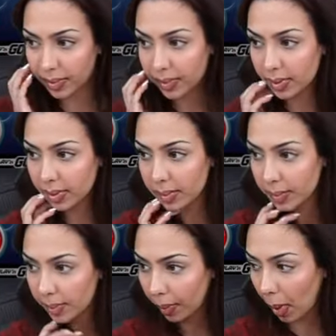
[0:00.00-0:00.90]

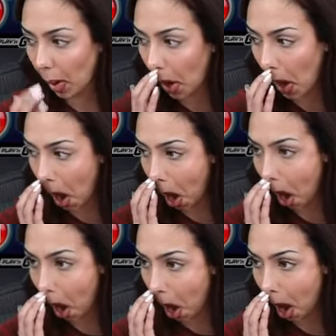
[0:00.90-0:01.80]

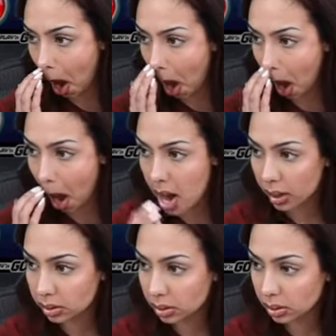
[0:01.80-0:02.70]

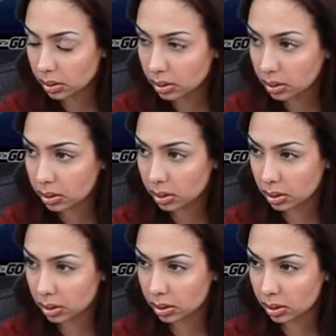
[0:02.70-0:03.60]

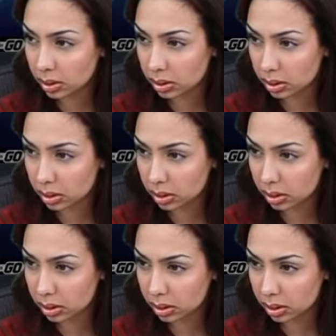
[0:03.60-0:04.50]

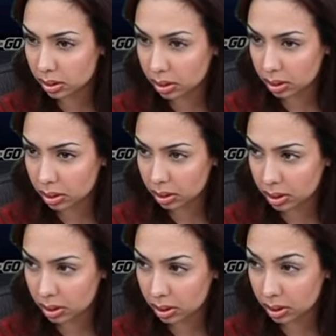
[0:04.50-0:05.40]

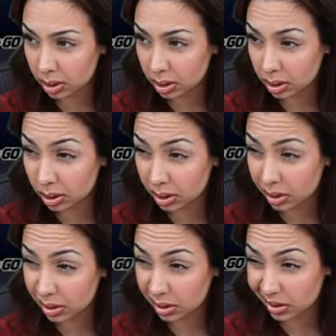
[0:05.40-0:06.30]

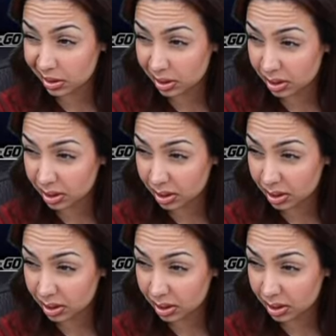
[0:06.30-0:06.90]
[no speech]